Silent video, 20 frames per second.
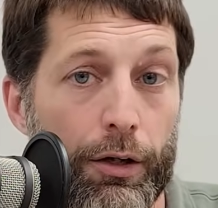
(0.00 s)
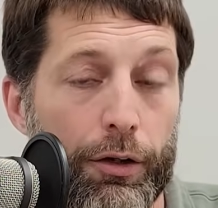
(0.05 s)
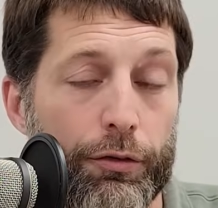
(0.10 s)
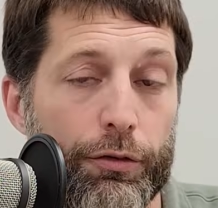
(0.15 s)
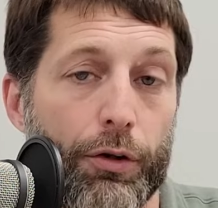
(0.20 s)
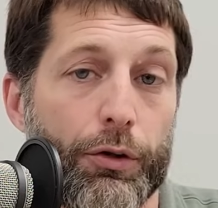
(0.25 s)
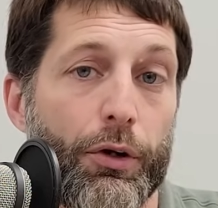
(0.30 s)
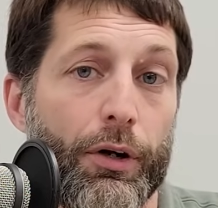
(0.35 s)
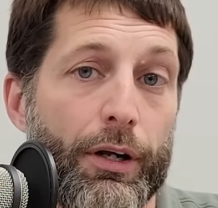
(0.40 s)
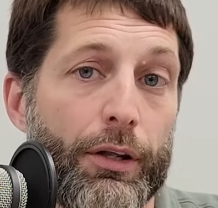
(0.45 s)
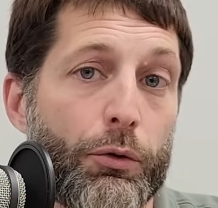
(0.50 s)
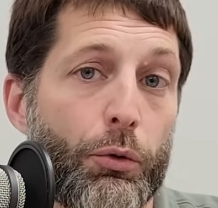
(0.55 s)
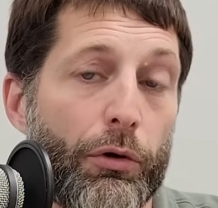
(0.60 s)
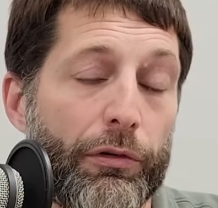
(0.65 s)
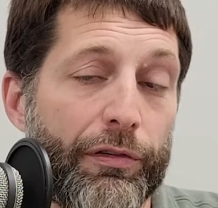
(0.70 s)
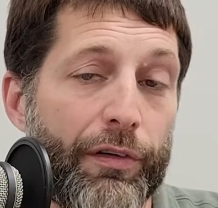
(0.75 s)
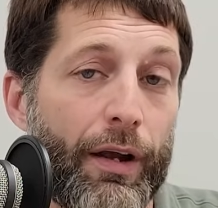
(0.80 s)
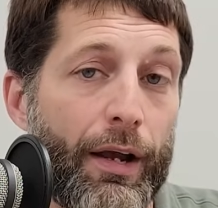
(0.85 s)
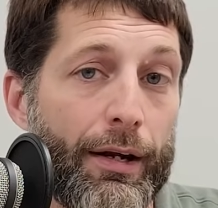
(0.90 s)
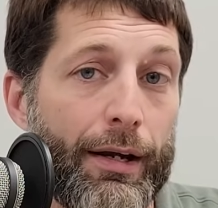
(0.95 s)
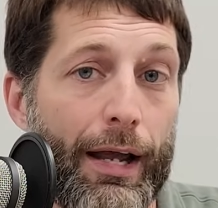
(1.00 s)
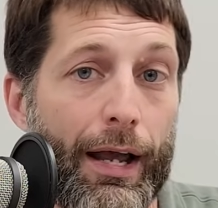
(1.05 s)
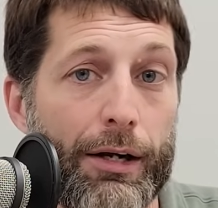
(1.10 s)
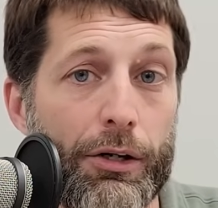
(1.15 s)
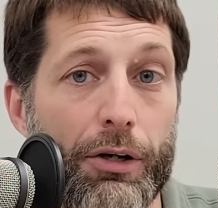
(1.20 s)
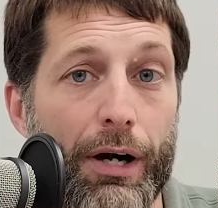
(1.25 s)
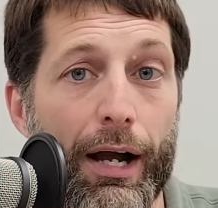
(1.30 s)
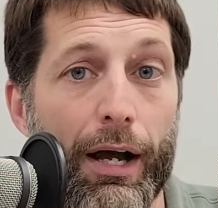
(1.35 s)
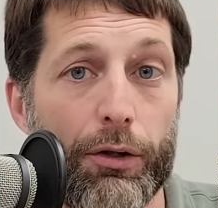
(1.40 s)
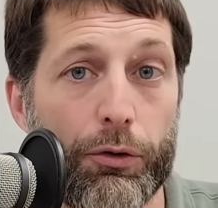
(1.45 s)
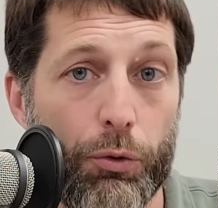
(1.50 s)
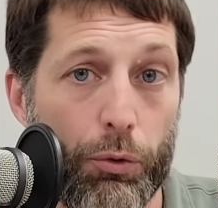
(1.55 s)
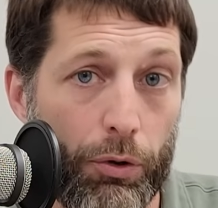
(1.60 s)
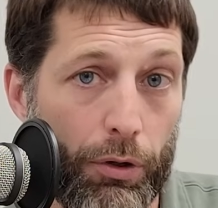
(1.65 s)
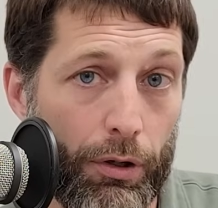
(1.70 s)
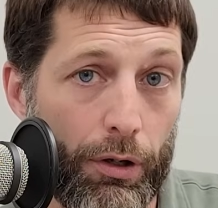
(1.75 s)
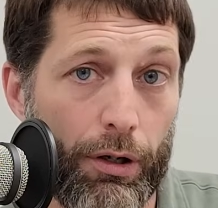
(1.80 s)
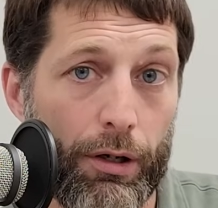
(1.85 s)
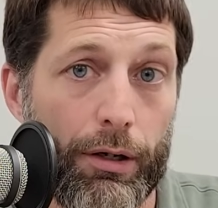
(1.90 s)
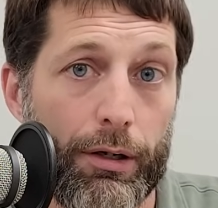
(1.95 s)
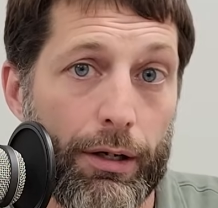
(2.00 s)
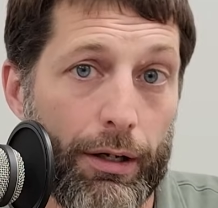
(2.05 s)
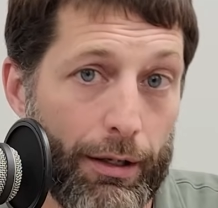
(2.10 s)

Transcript: So your indoor fan and your outdoor